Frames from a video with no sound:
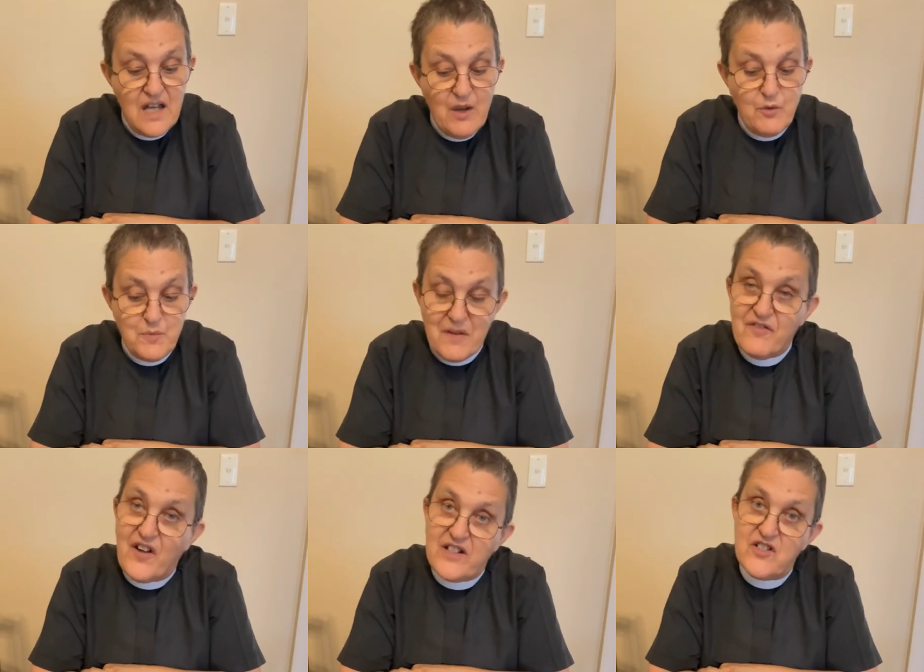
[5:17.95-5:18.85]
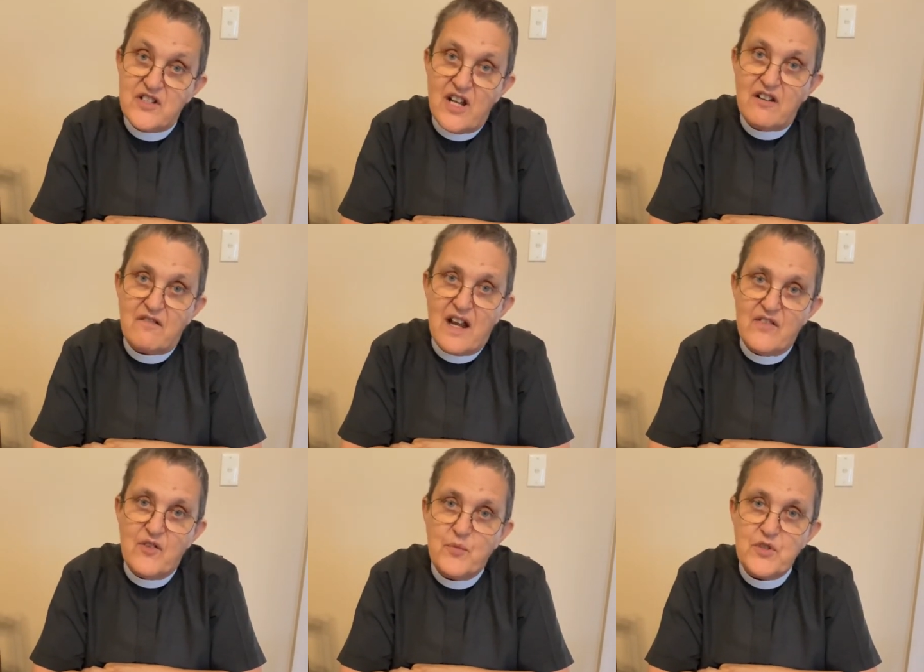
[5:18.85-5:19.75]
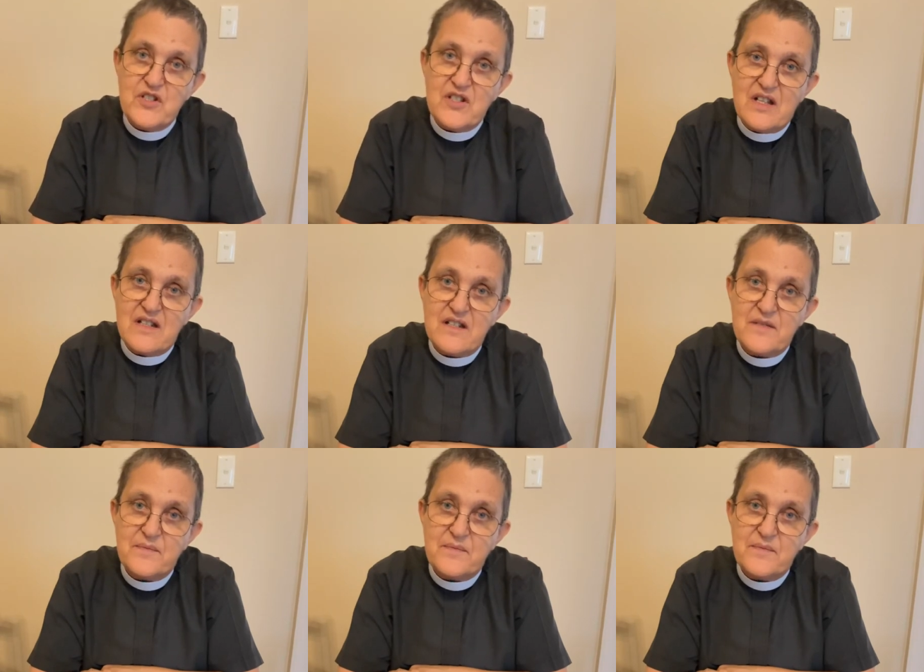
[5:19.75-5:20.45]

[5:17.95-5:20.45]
It would be fun to decorate them, wouldn't it?